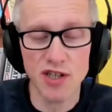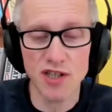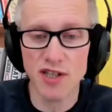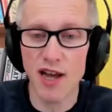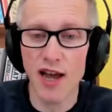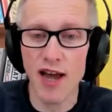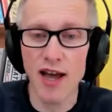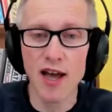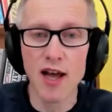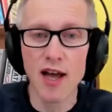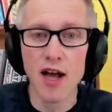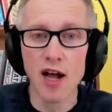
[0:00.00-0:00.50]
Is
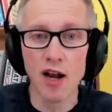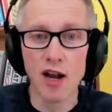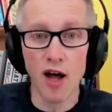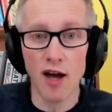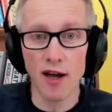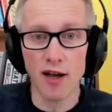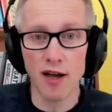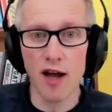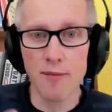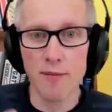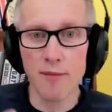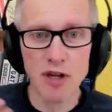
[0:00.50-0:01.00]
there,
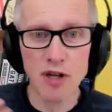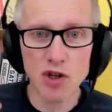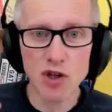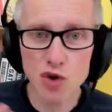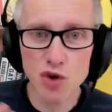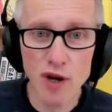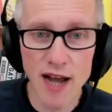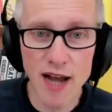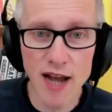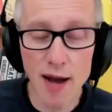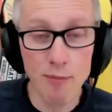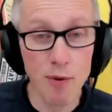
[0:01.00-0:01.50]
like, I mean,
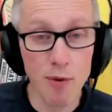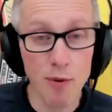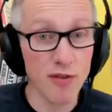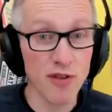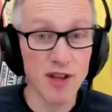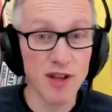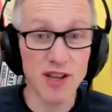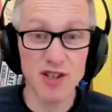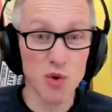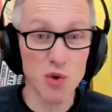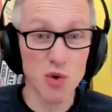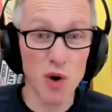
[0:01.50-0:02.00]
Tree App, I
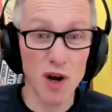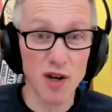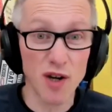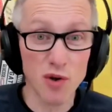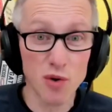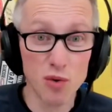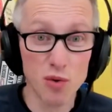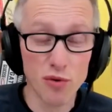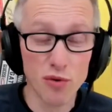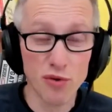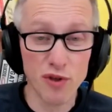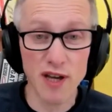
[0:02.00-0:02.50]
think is quite a
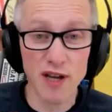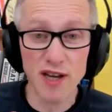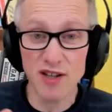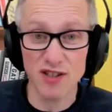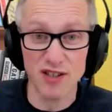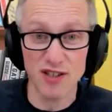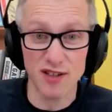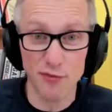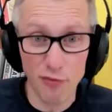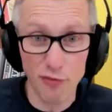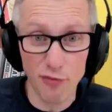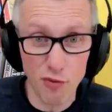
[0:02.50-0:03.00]
cool thing
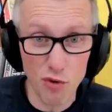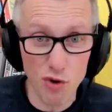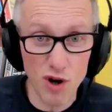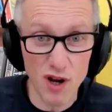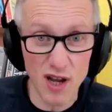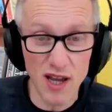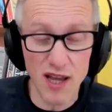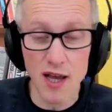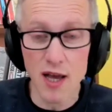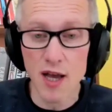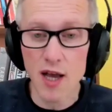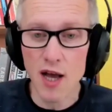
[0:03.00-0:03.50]
because it's
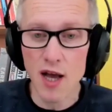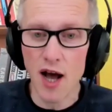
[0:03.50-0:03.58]
free.